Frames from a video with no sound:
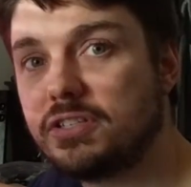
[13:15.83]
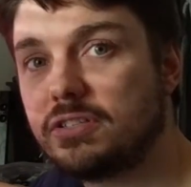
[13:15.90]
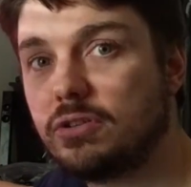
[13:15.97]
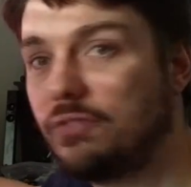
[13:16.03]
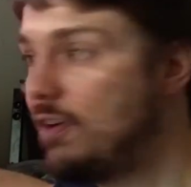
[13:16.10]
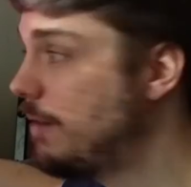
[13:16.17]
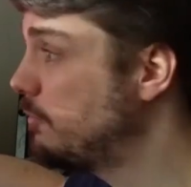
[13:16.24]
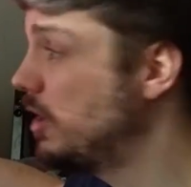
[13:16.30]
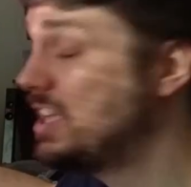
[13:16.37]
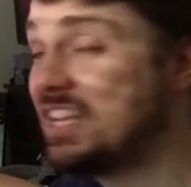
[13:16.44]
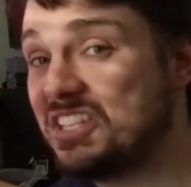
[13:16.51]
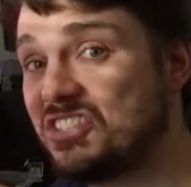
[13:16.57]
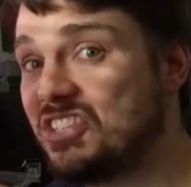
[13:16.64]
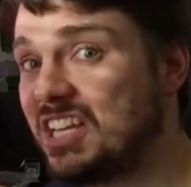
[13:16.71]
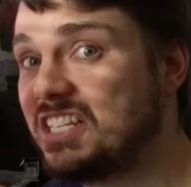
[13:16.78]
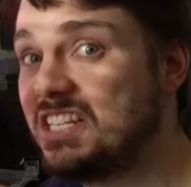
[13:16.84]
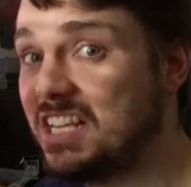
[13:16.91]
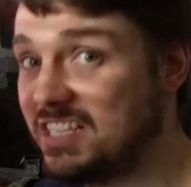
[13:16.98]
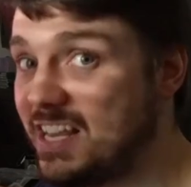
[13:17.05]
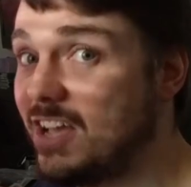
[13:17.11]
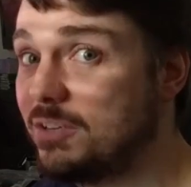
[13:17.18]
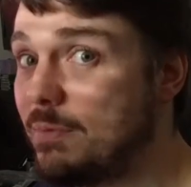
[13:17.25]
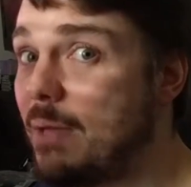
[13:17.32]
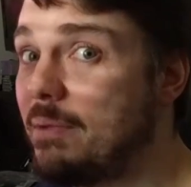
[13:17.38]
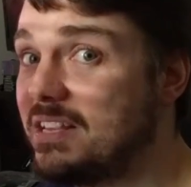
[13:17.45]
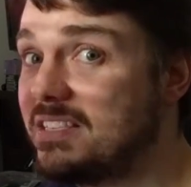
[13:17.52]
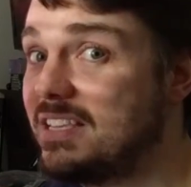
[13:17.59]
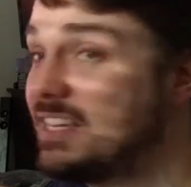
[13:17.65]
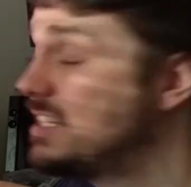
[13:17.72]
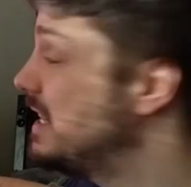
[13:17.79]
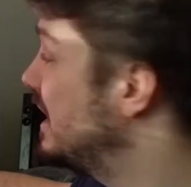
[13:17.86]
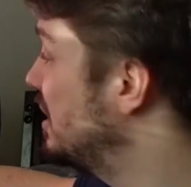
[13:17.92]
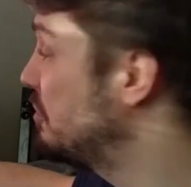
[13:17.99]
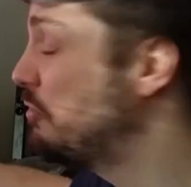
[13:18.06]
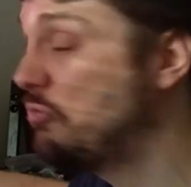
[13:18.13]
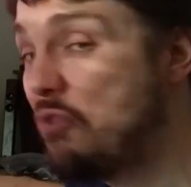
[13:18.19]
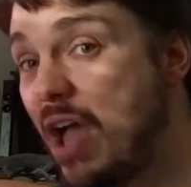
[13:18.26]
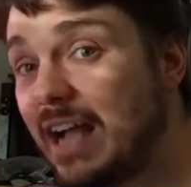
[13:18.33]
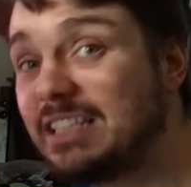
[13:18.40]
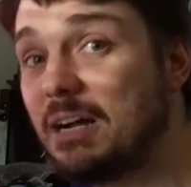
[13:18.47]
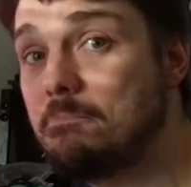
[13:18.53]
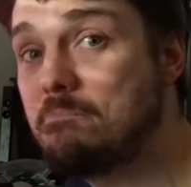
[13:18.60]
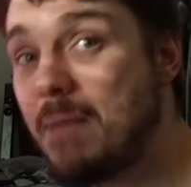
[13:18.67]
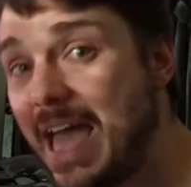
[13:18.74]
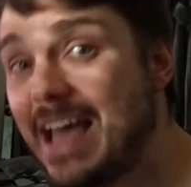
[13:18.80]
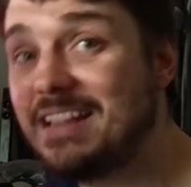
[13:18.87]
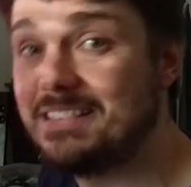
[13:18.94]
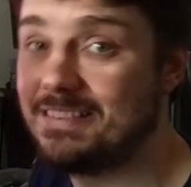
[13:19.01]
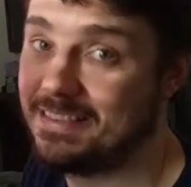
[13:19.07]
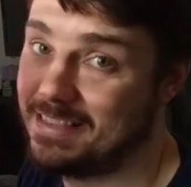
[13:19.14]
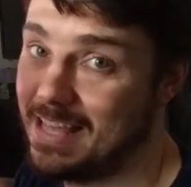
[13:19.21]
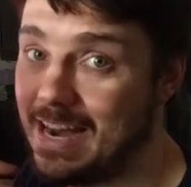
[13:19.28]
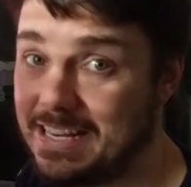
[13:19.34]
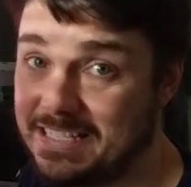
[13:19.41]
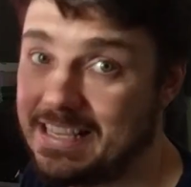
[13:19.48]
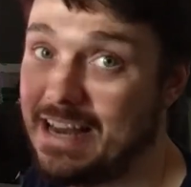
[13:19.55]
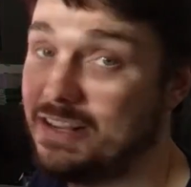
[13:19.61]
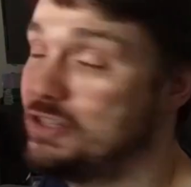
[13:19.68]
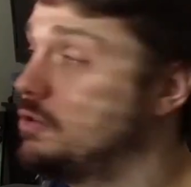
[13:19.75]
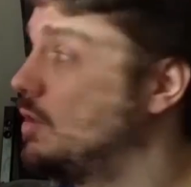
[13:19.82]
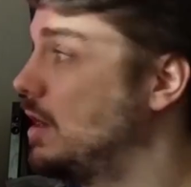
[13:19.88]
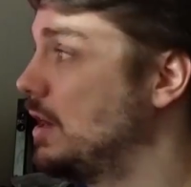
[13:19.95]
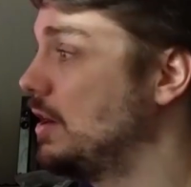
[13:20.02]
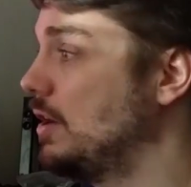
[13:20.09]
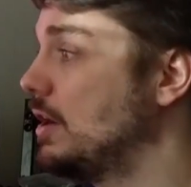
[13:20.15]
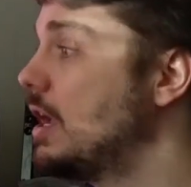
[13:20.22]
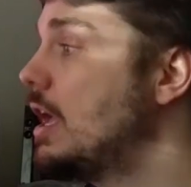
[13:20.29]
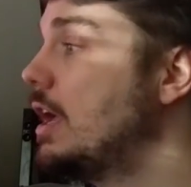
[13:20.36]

So if I'm running at 60, it tells me I'm at 60, and it recommends that I set it to 100.